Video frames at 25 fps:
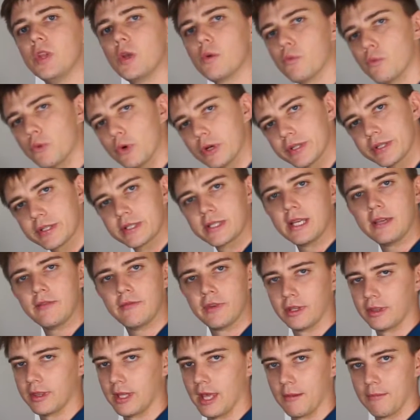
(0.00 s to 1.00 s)

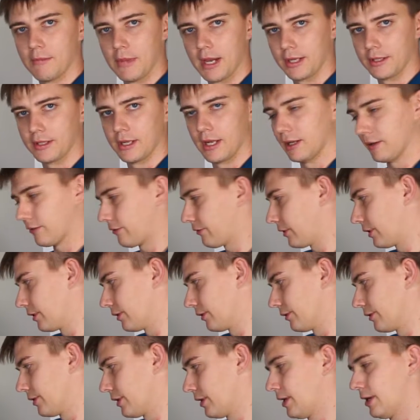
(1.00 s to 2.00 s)
receiving that magnetic
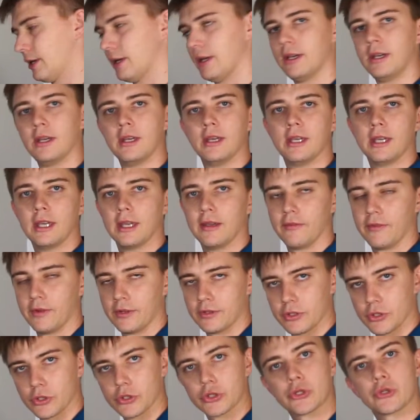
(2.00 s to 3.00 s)
field. If
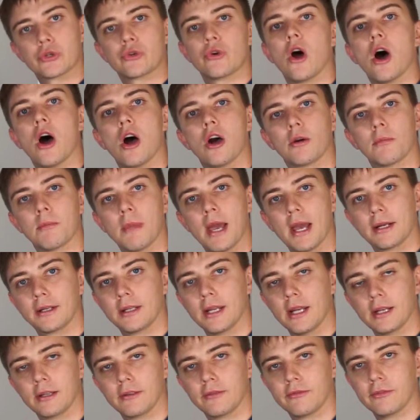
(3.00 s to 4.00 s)
it's a strong
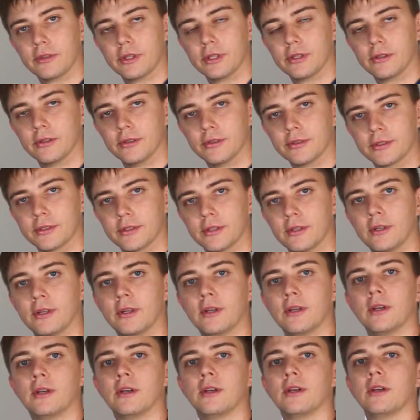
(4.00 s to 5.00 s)
magnetic field,
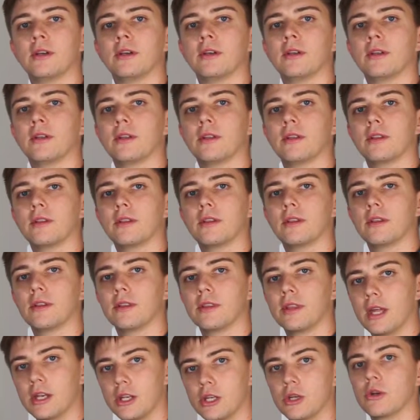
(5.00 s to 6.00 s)

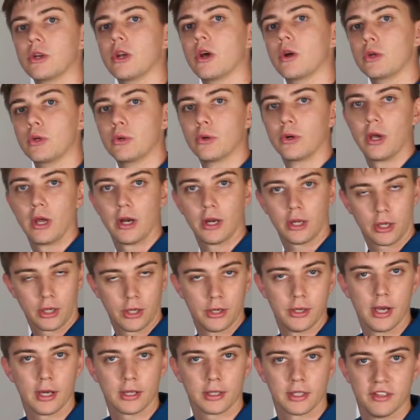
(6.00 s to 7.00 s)
then you know you've got a
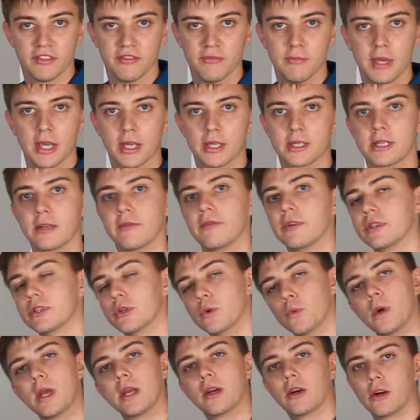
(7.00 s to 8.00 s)
conductive mix. If it's
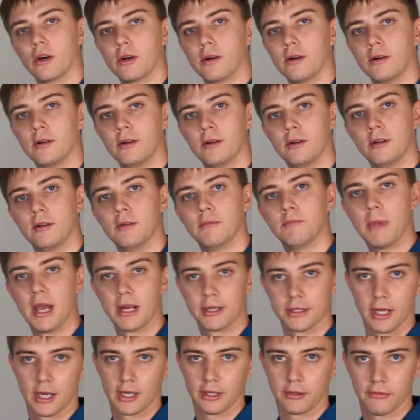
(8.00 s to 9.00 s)
a weaker
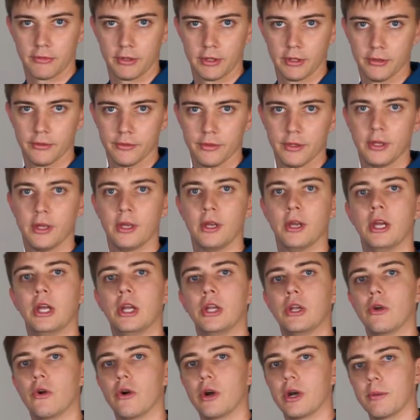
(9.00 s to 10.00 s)
magnetic field,
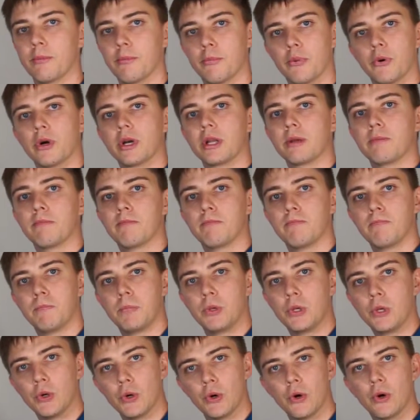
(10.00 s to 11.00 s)
you're in a pretty
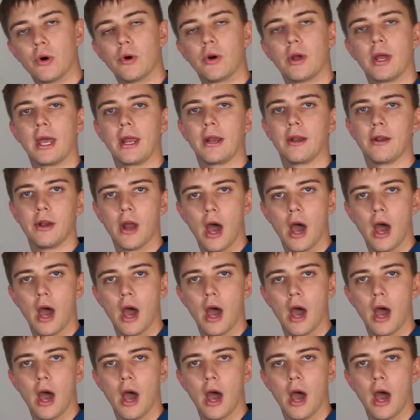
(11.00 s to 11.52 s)
pure and